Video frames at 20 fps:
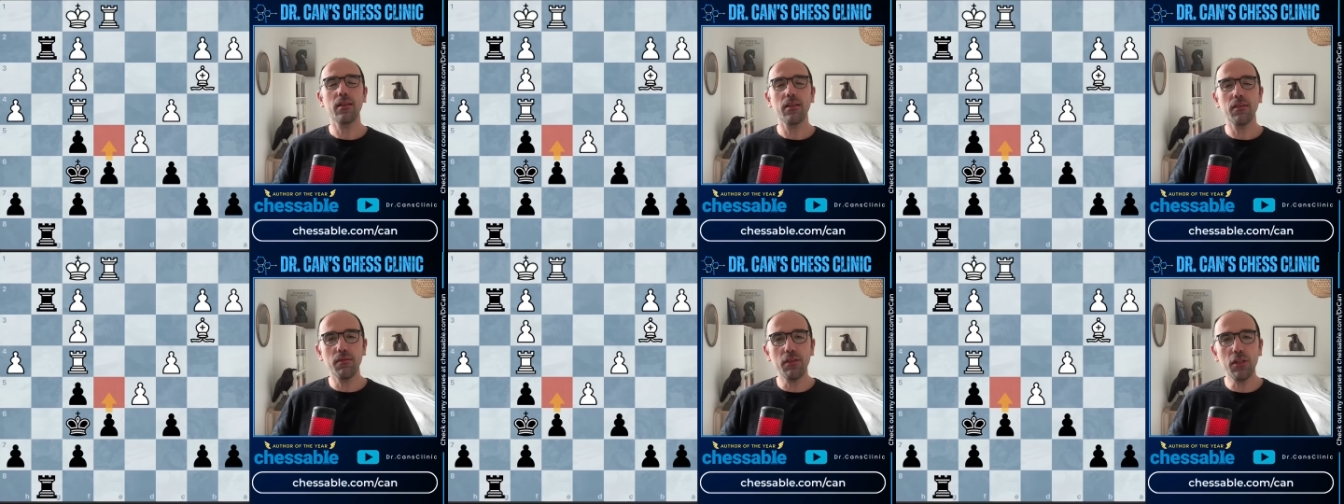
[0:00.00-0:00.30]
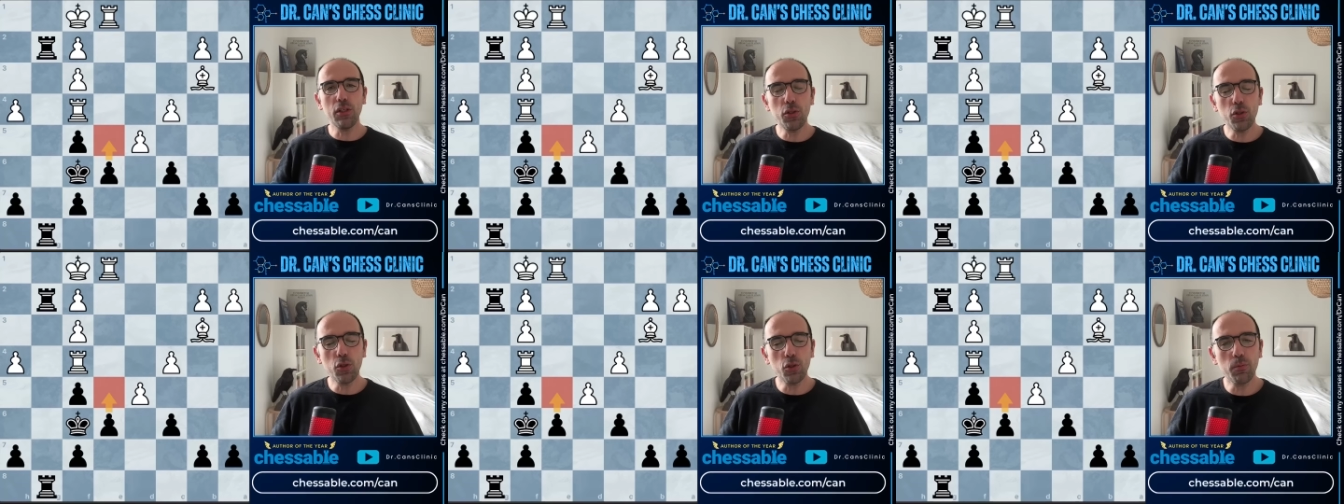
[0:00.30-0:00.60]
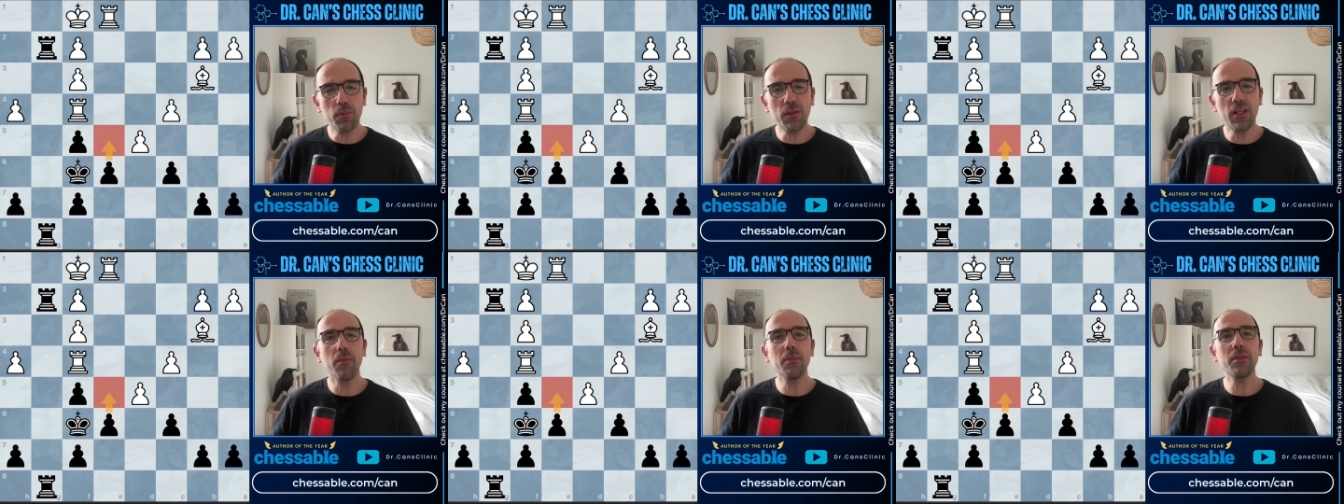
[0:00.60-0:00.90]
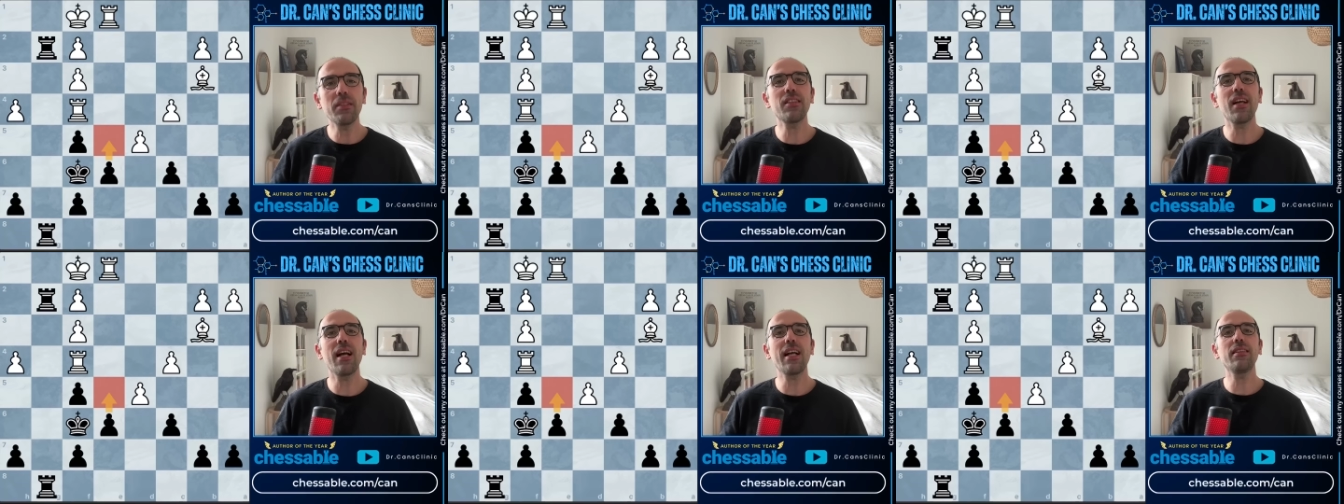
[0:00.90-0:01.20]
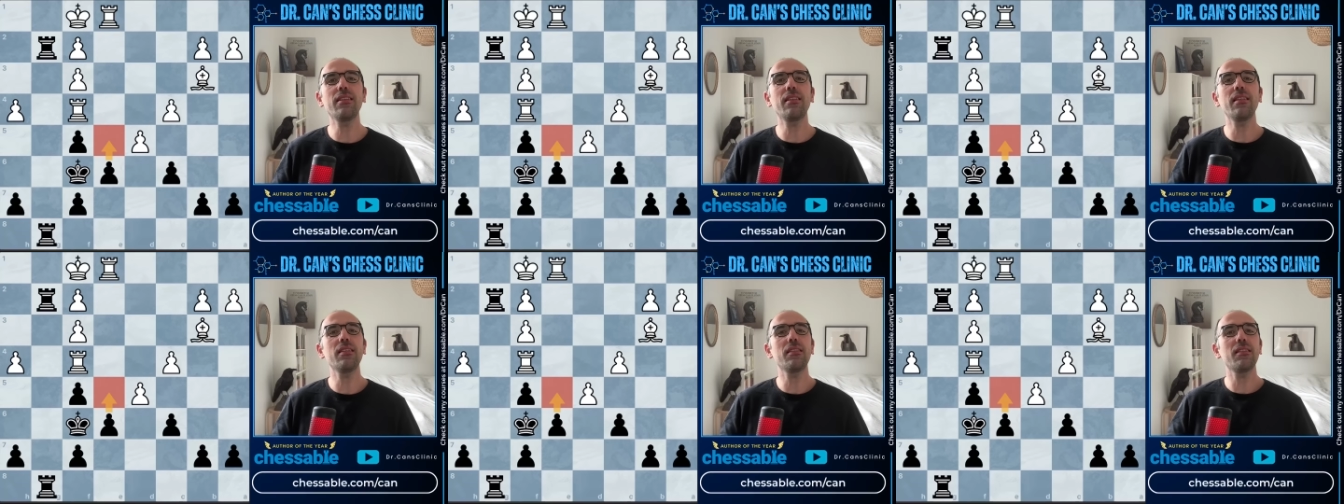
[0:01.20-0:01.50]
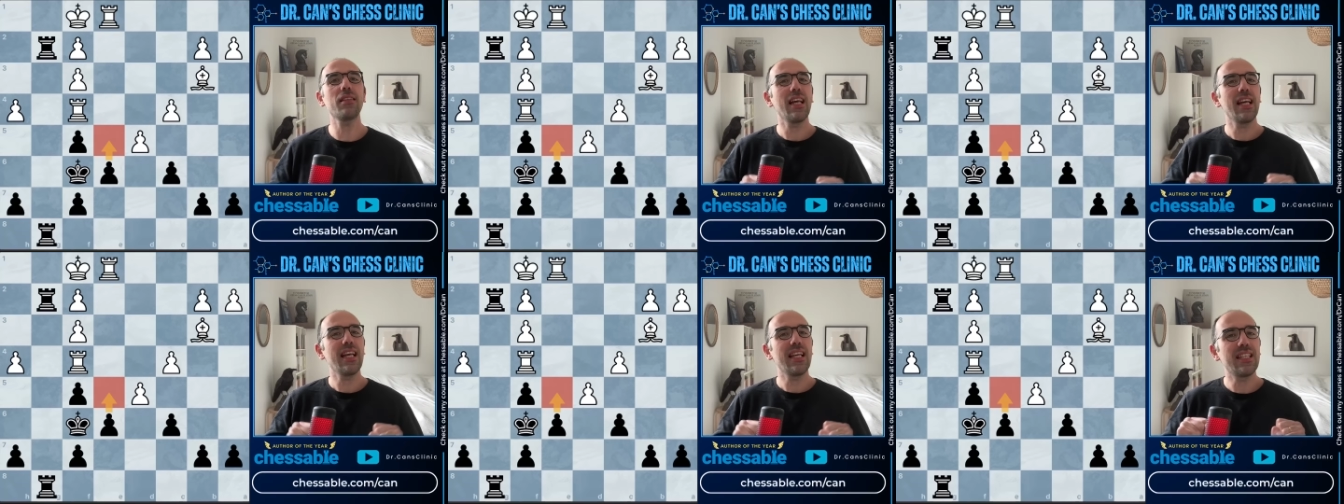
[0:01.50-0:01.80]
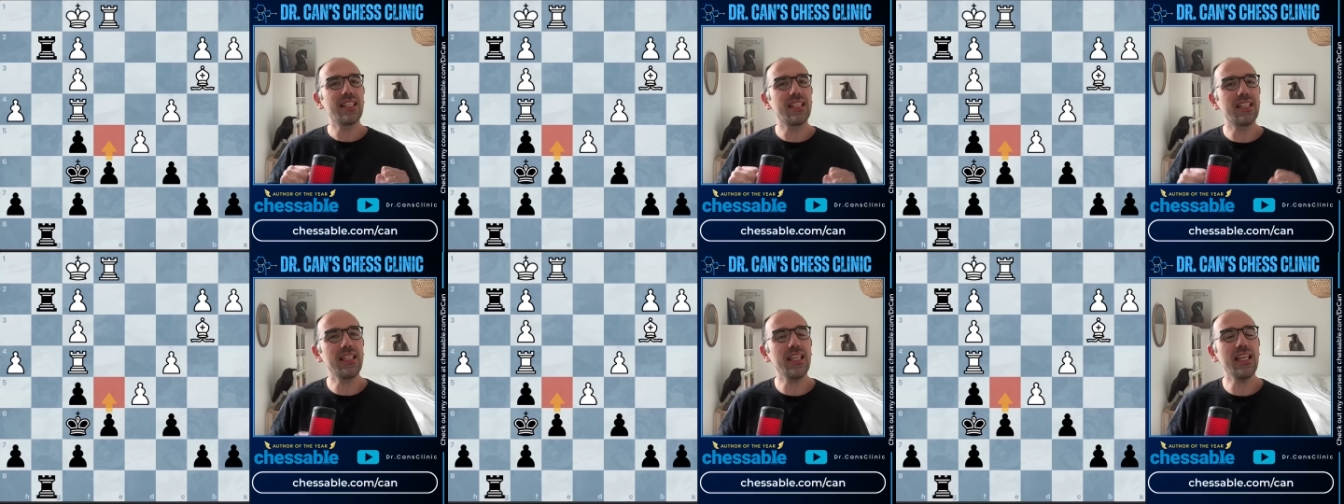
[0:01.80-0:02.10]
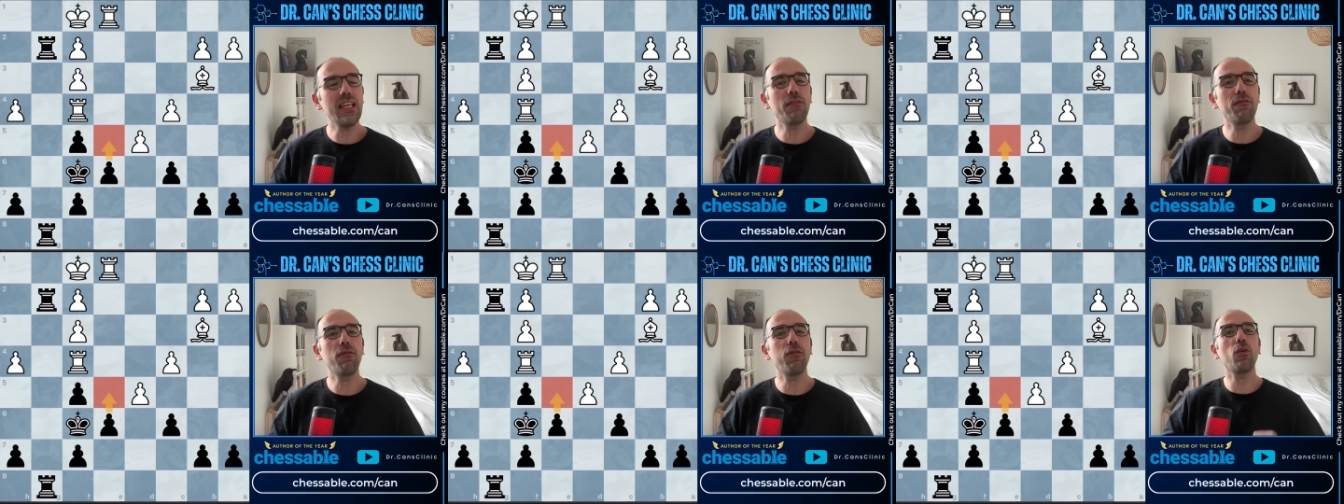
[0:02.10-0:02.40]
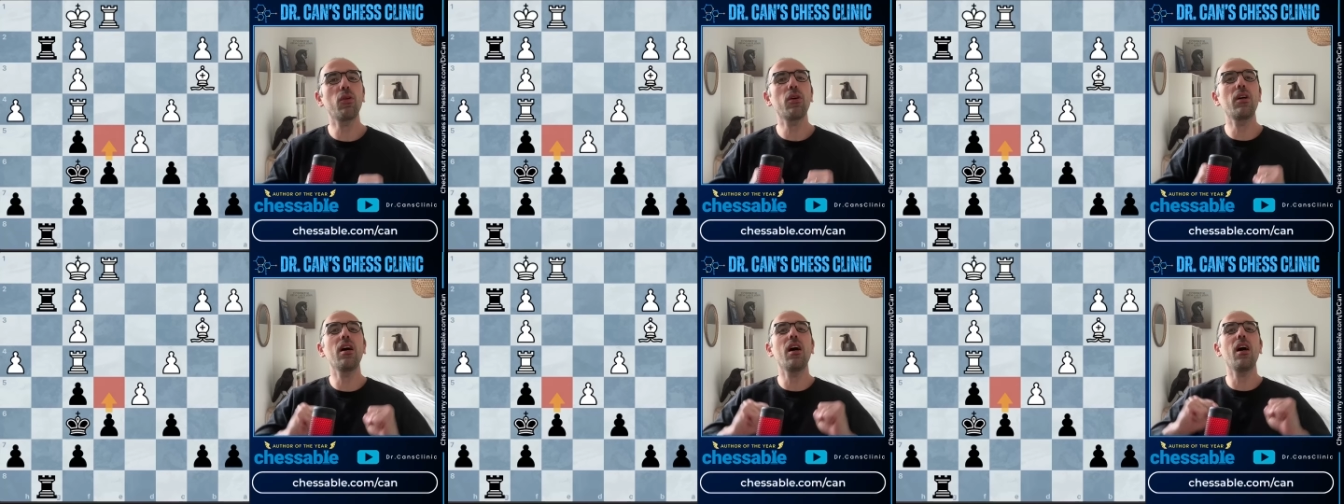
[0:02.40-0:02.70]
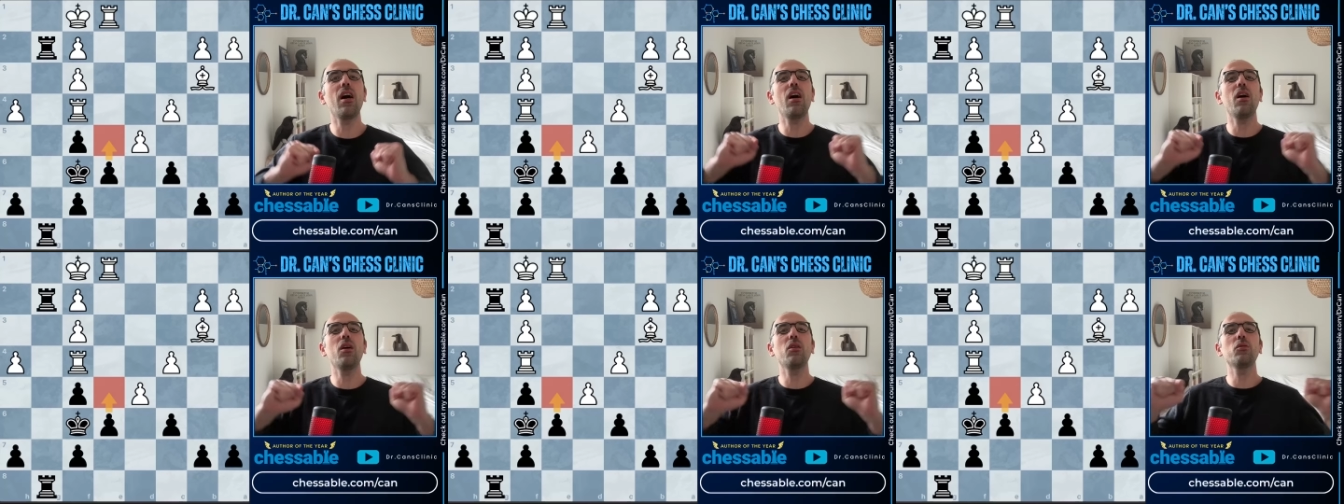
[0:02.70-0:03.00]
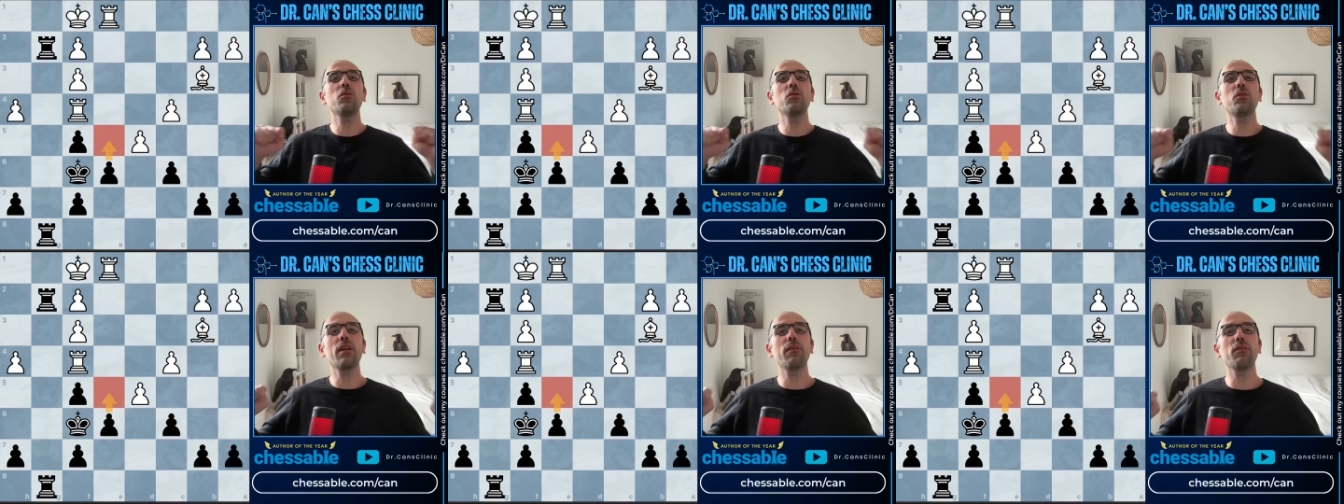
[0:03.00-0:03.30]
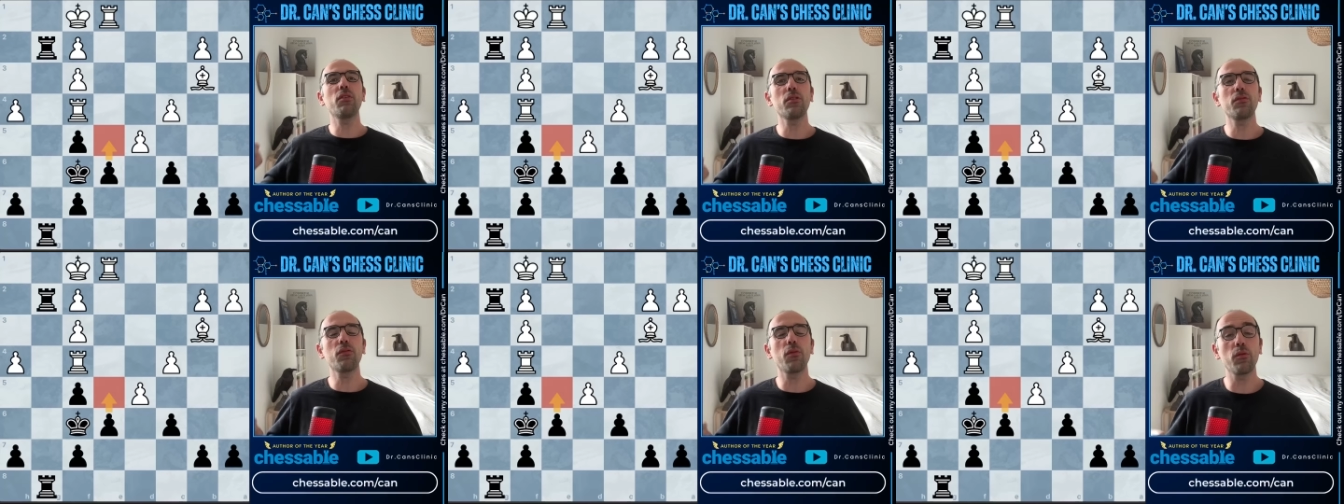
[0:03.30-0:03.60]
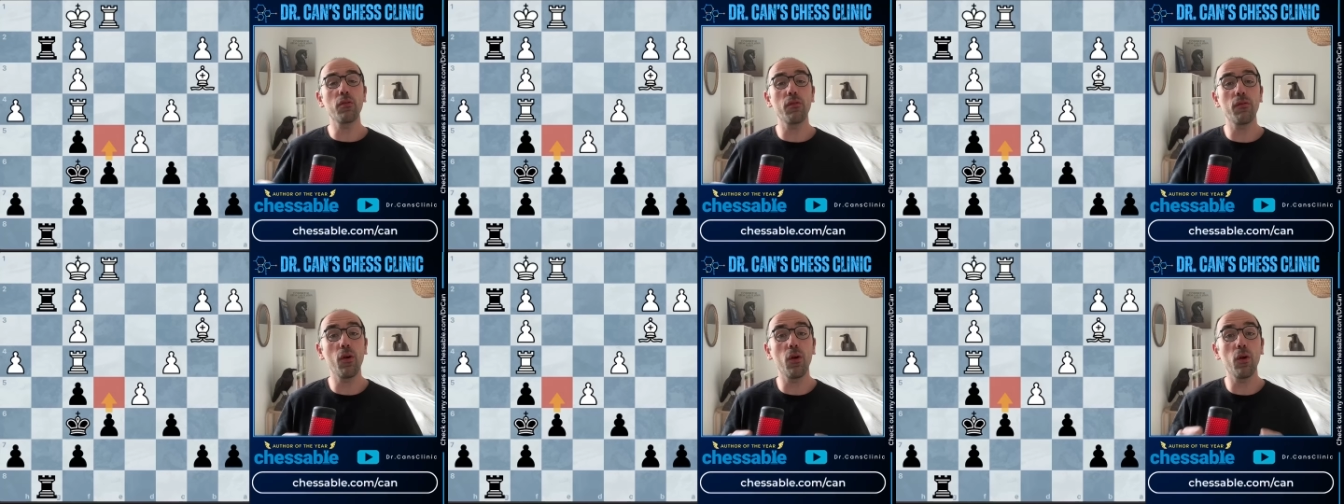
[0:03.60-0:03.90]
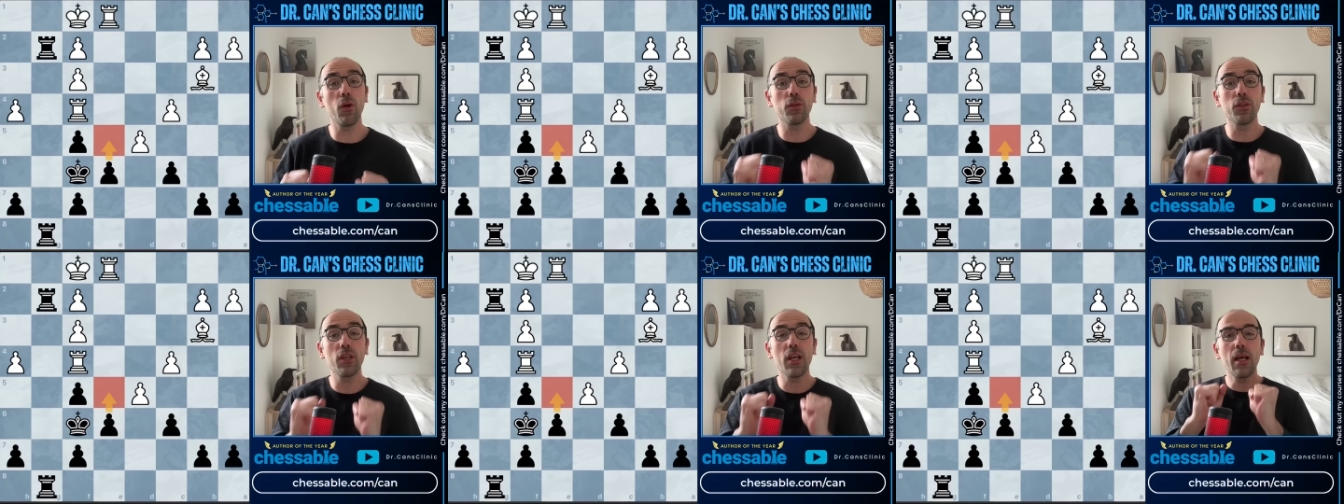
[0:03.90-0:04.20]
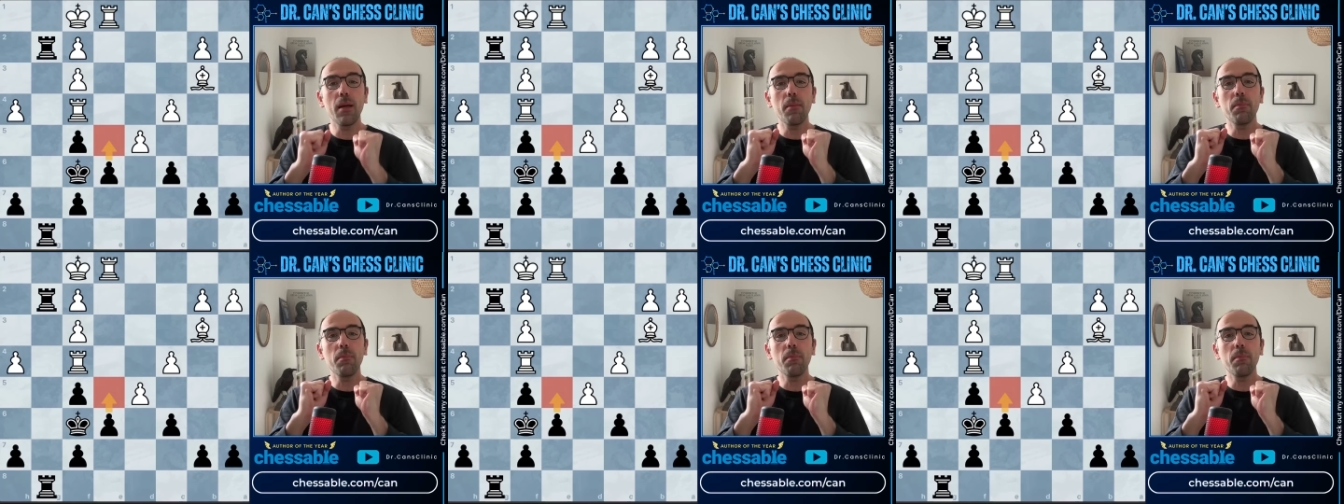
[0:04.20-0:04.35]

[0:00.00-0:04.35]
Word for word: We should become a scientist, seek for counter evidence from the world